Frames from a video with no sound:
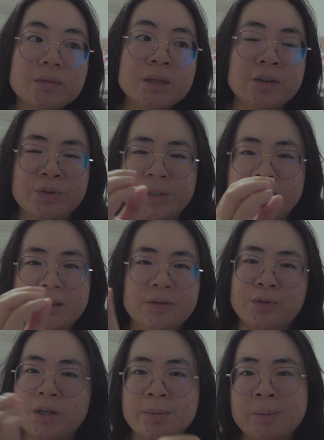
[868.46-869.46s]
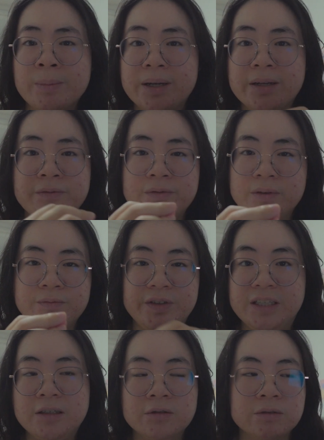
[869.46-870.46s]
If you're coming by
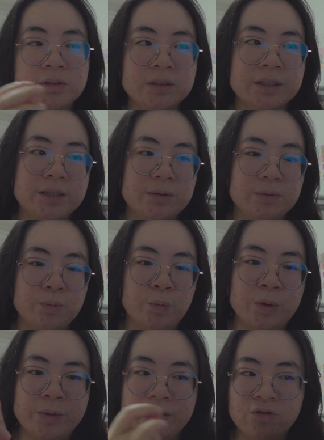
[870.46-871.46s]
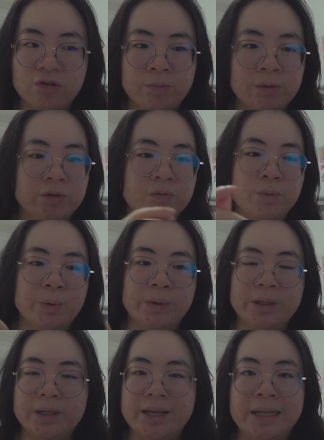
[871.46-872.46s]
vehicles, like where we can drop off, where we
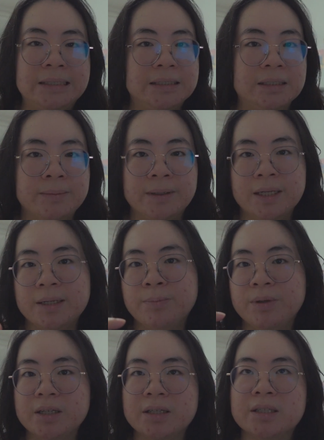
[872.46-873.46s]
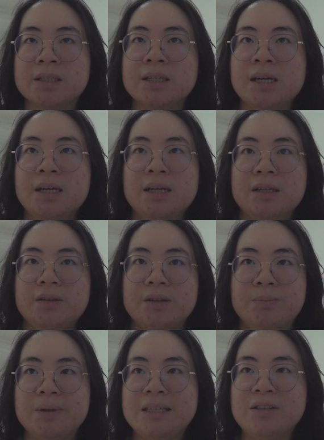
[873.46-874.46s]
can enter by, because the
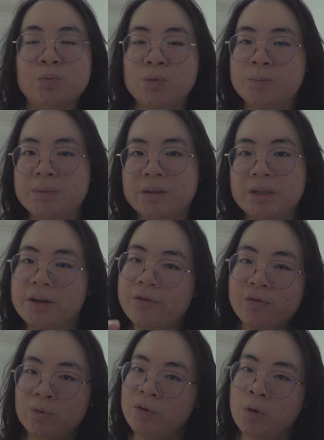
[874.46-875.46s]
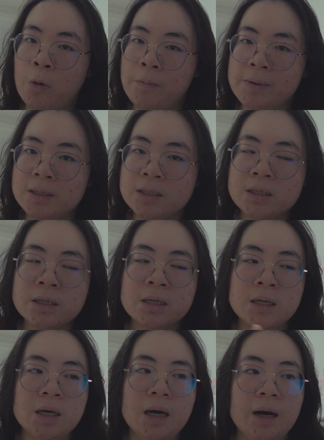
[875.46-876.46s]
place won't be like fully opened.
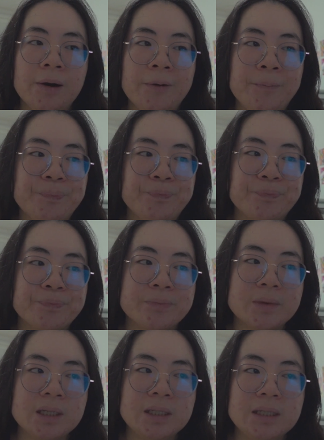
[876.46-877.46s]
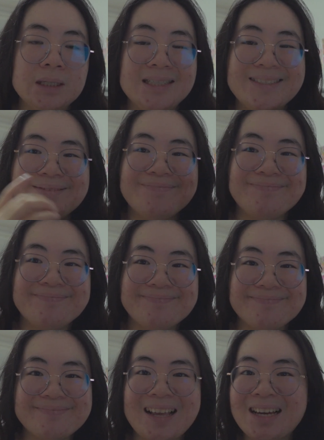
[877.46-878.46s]

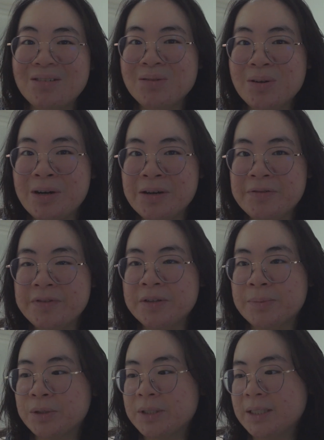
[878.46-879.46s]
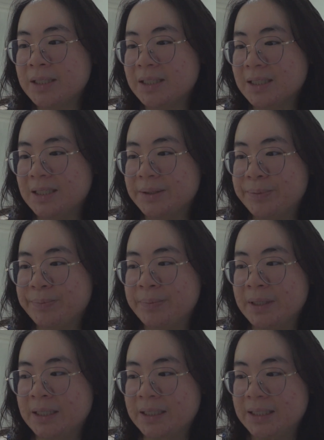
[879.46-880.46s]
I don't know how I feel about it,
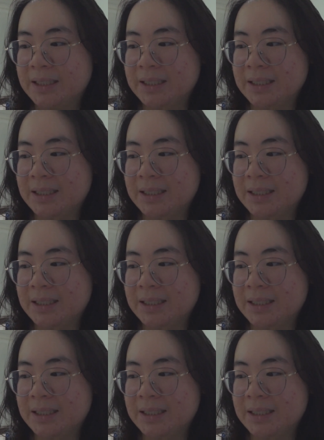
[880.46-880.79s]
but